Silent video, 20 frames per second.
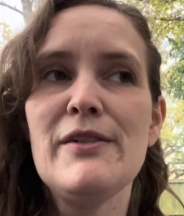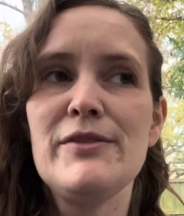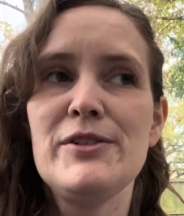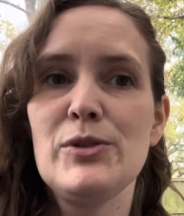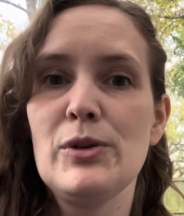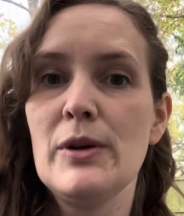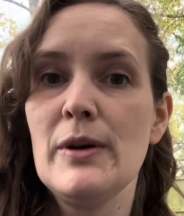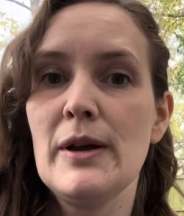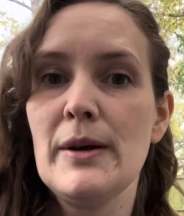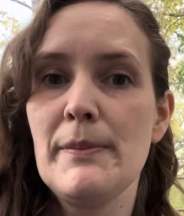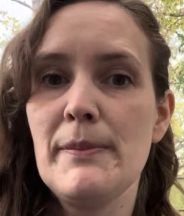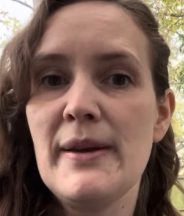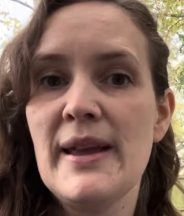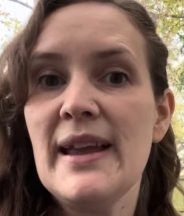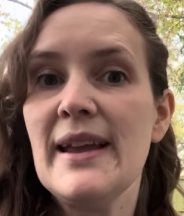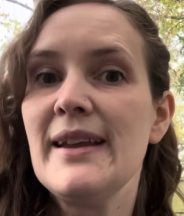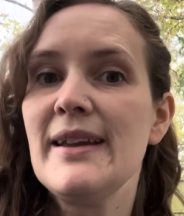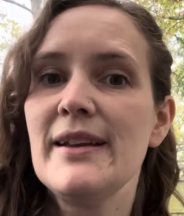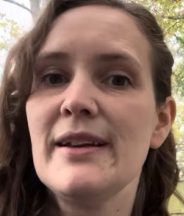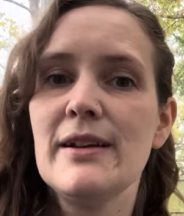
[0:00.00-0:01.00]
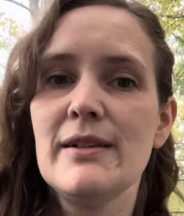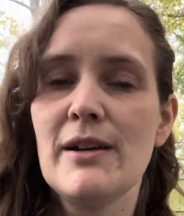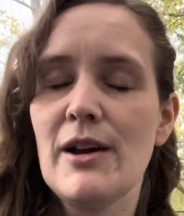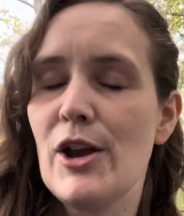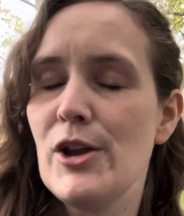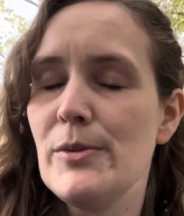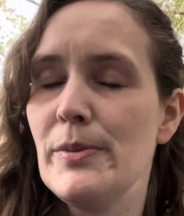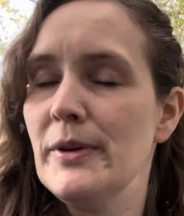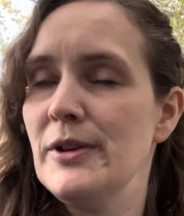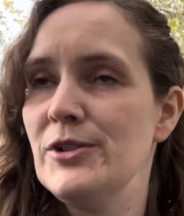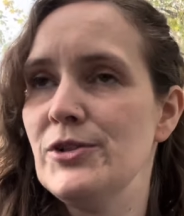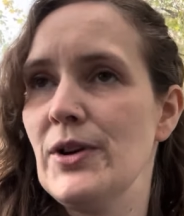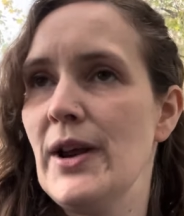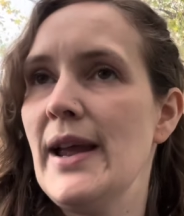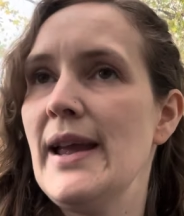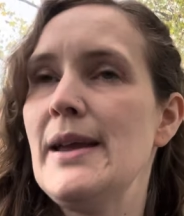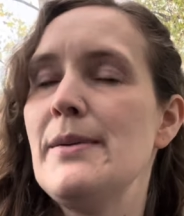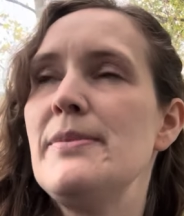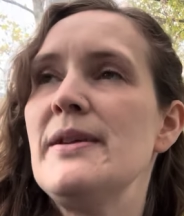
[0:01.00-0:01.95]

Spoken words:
to a big open tray,